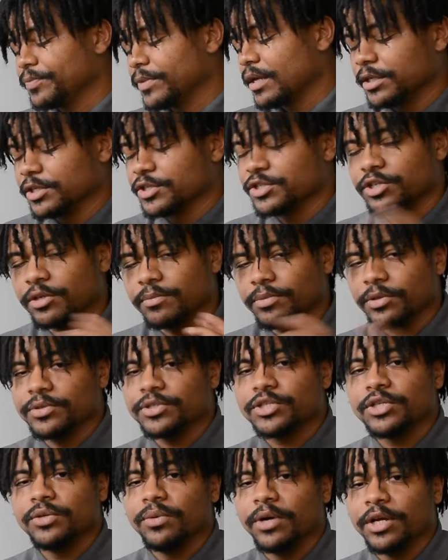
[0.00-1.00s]
distributes
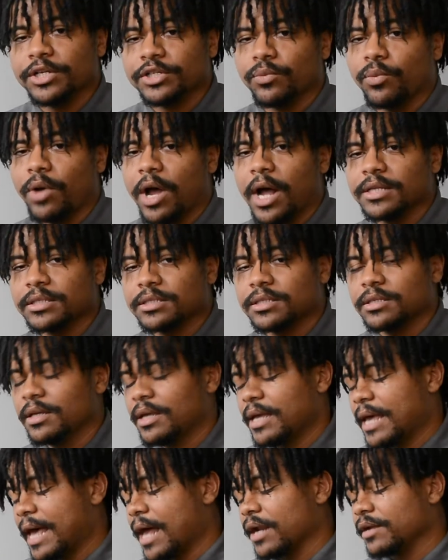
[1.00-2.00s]
200 watts
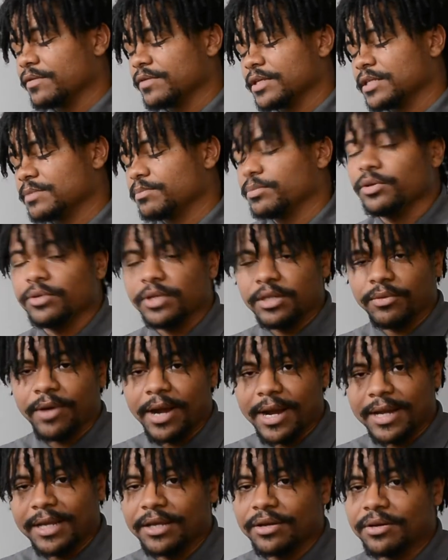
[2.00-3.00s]
out of this beauty
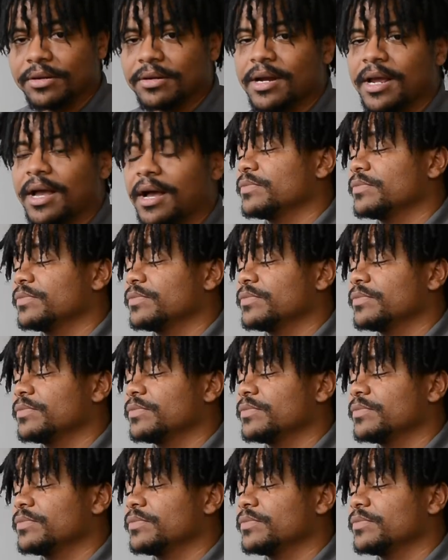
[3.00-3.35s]
right here.